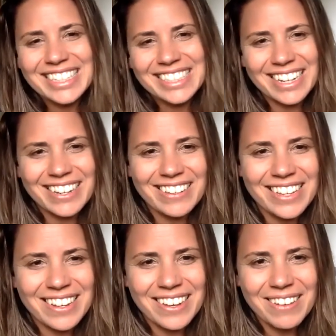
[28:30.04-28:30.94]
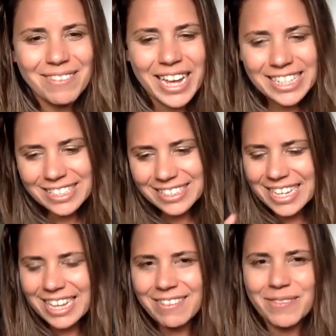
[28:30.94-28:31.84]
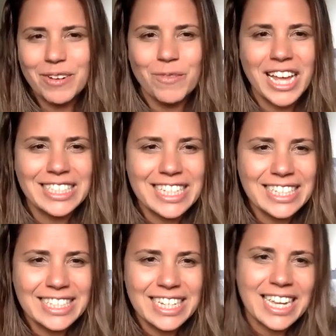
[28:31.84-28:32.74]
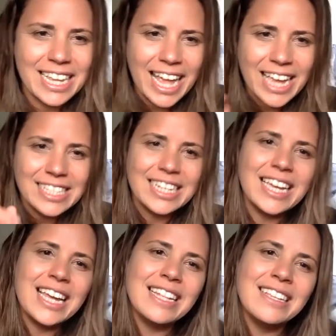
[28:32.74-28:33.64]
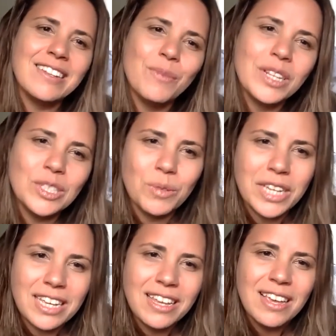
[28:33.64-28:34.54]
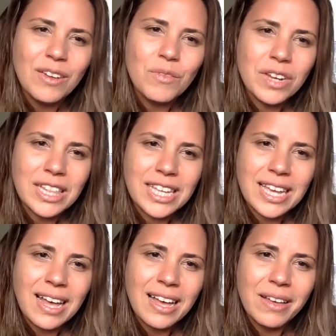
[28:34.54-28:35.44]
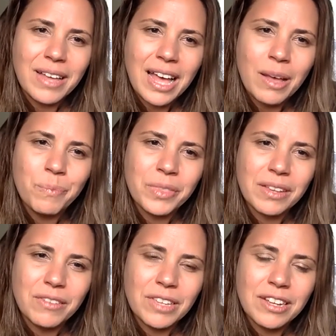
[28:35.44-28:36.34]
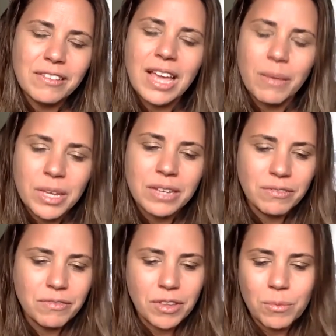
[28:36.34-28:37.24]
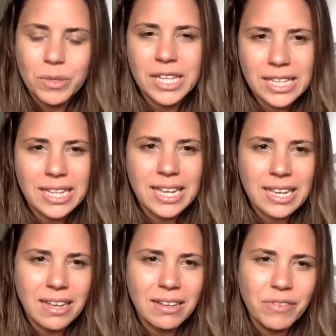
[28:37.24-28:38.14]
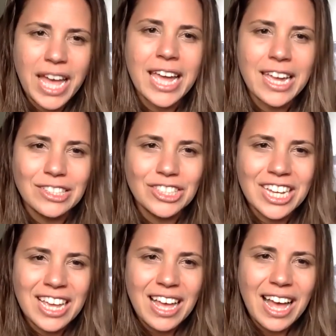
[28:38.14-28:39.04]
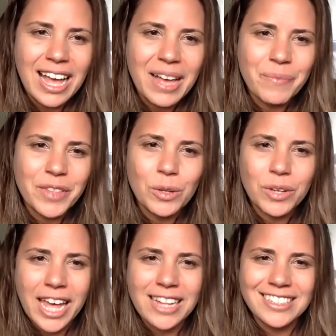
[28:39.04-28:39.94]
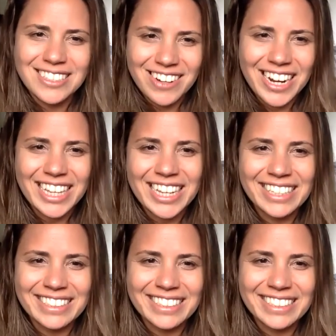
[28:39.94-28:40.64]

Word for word: so, you know, wait till see when we're about 16, 18, you know, once we really are, um, you know, coming completely of age, um, look out Australia.